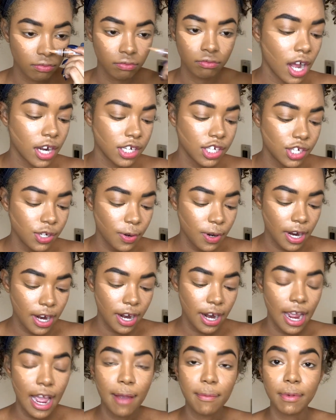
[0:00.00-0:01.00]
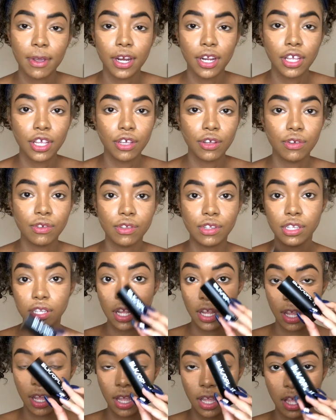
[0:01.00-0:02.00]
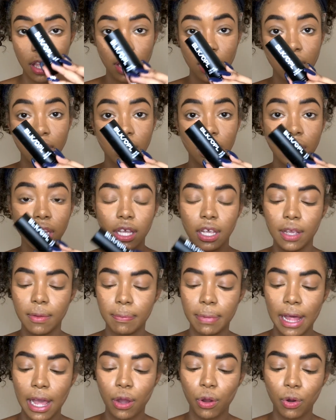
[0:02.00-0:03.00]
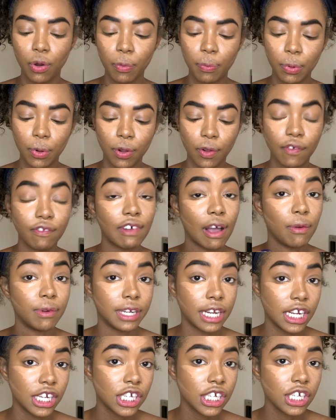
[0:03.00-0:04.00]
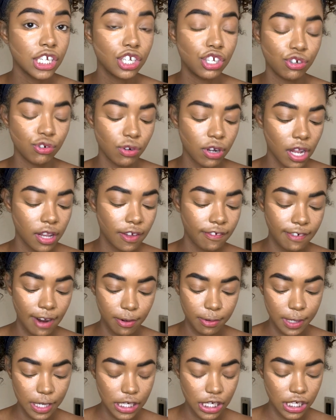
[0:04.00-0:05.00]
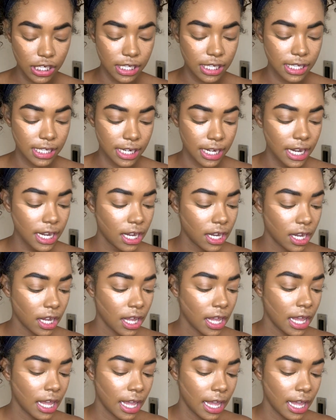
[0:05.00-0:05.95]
Contour, I'm gonna use the Black Opal foundation, True Color foundation stick